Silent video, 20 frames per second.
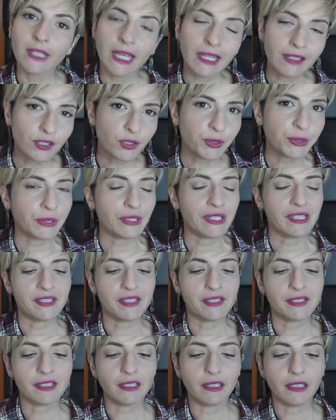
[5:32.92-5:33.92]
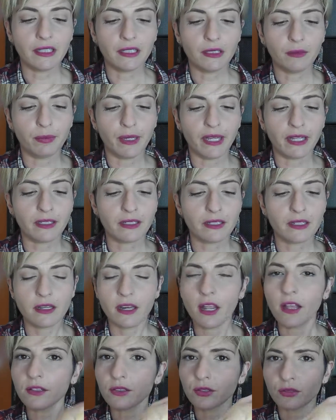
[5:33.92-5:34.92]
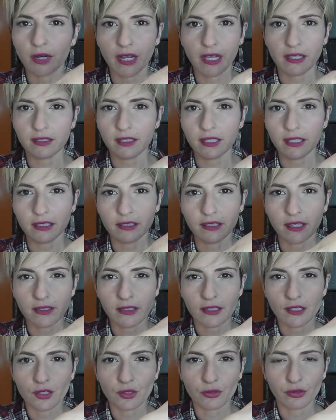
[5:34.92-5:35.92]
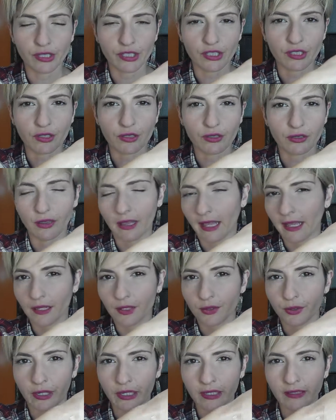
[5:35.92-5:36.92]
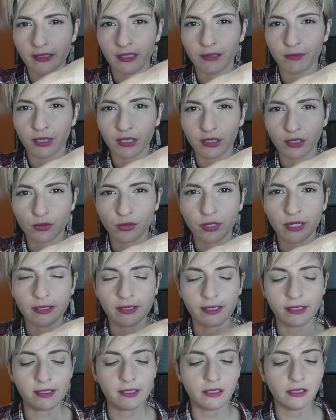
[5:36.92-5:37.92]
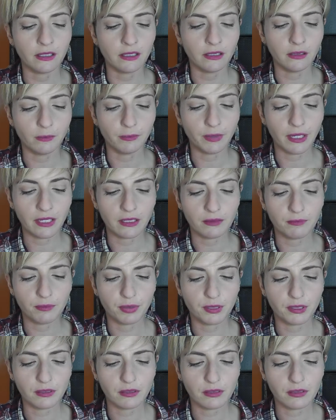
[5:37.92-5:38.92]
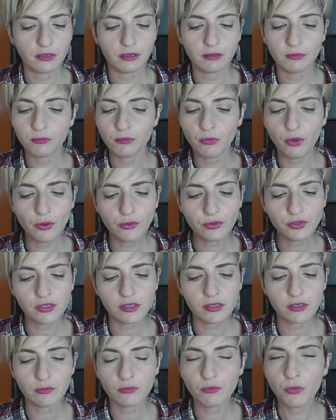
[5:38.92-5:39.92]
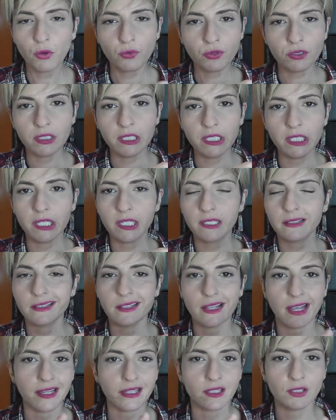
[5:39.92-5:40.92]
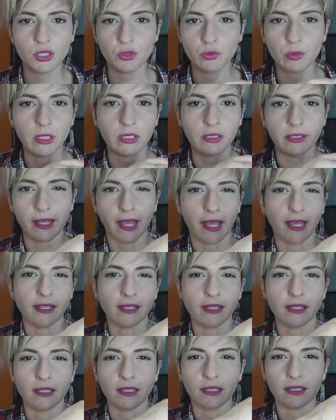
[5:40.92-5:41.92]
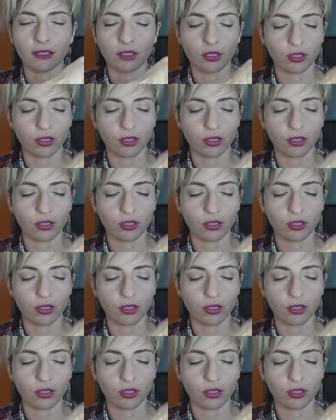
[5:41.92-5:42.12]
It creases a little bit, not crazy, it doesn't crease like crazy, but it creases a little bit, but mostly it's like real cakey,